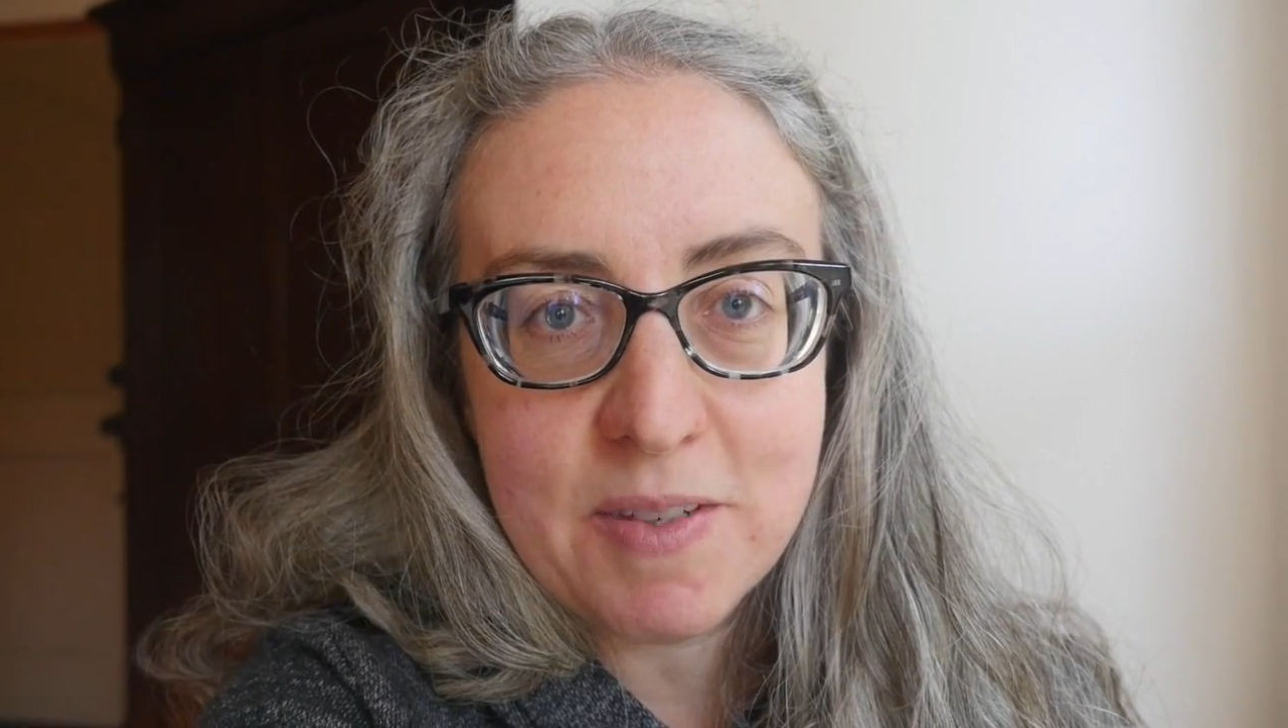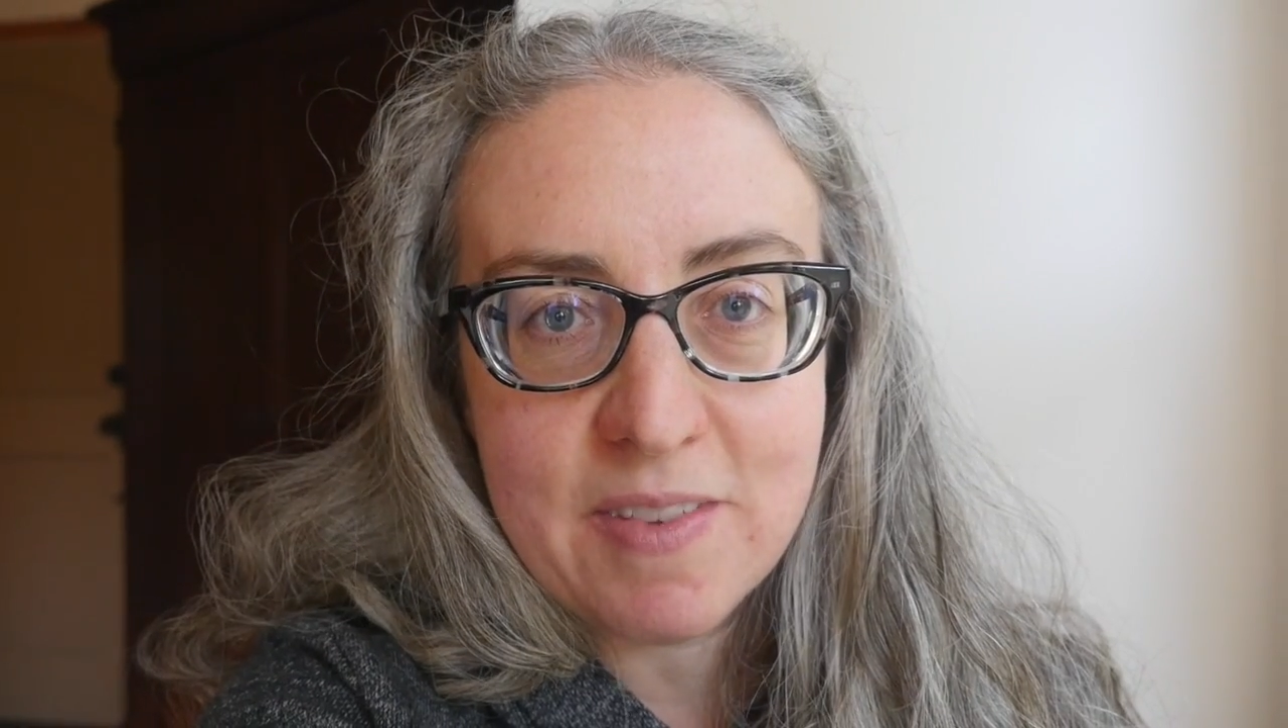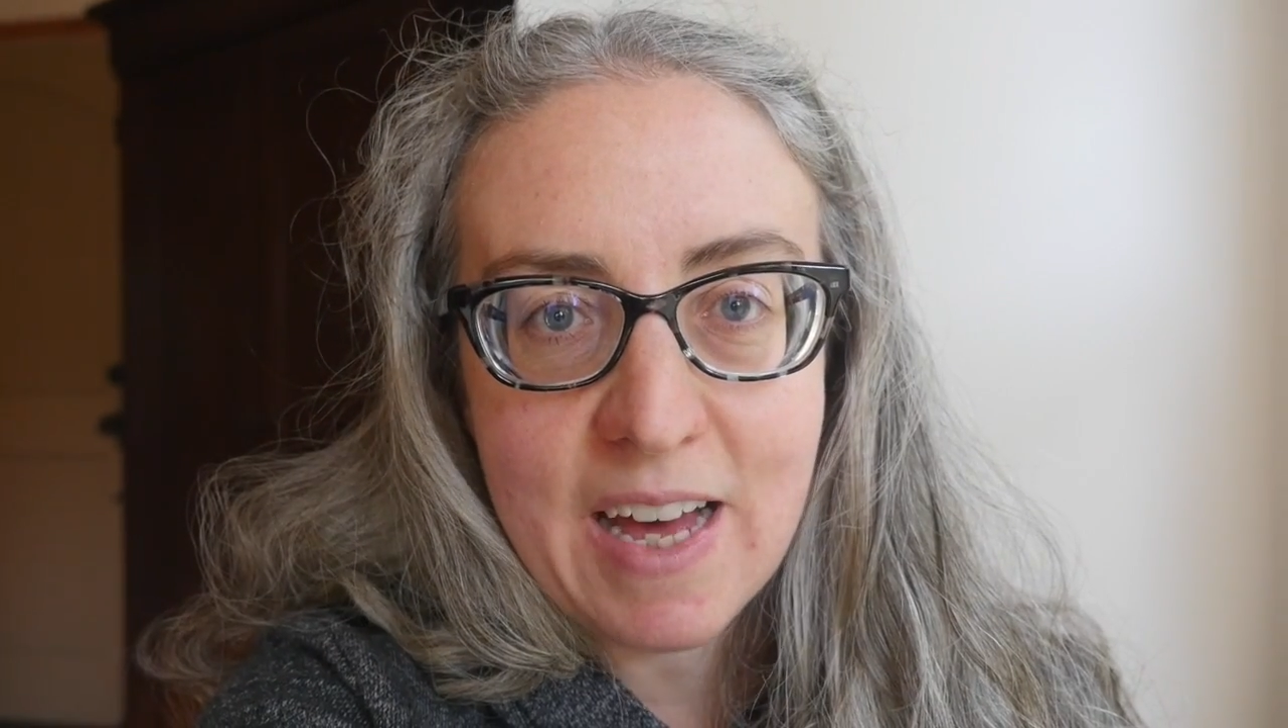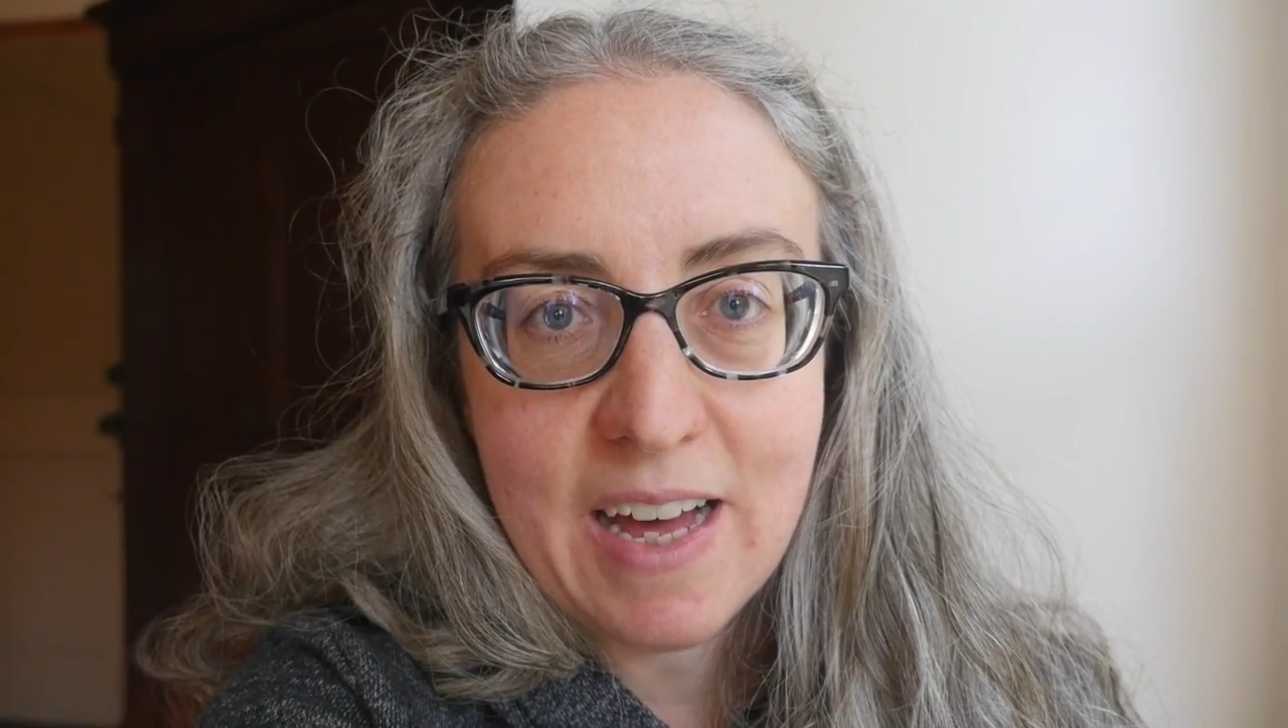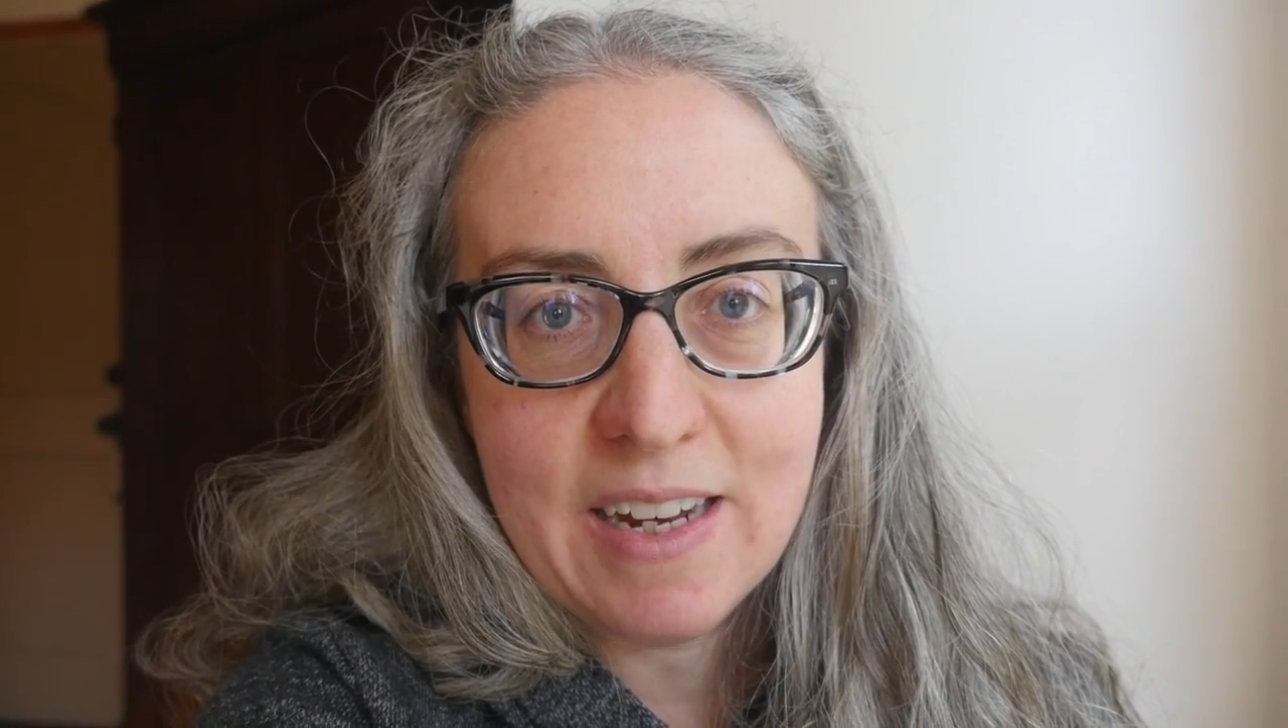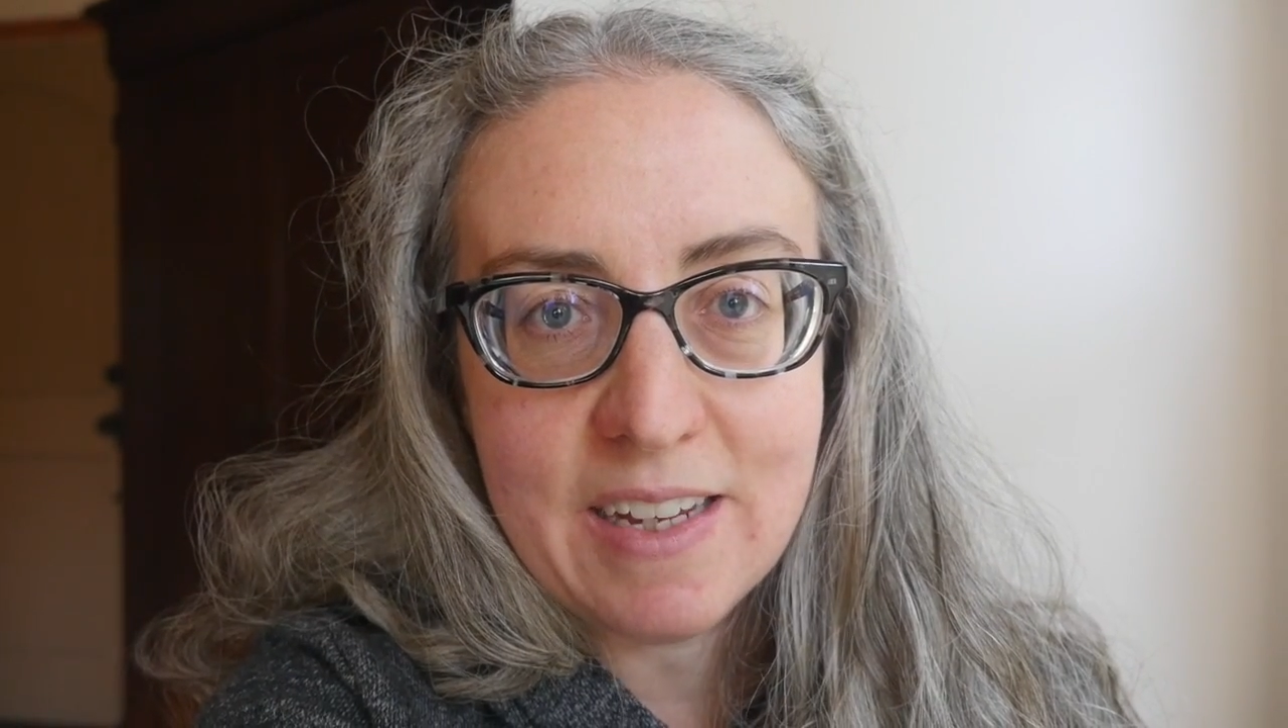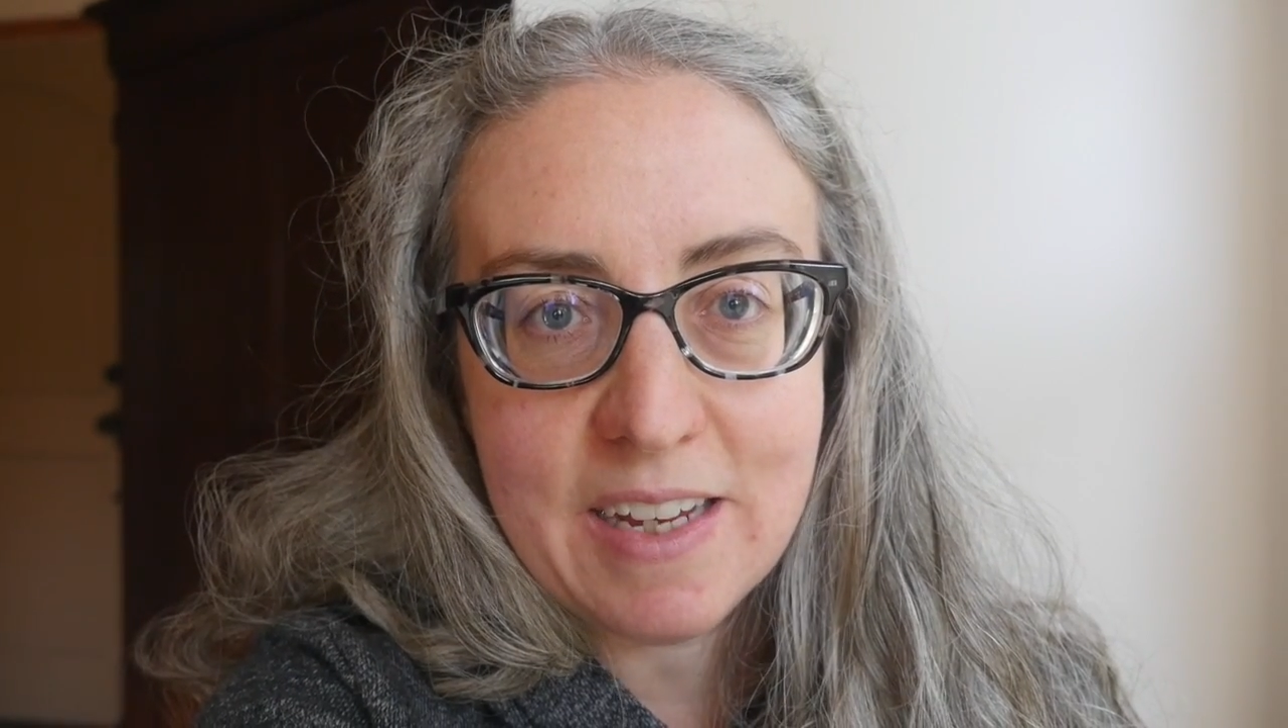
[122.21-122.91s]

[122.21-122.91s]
of that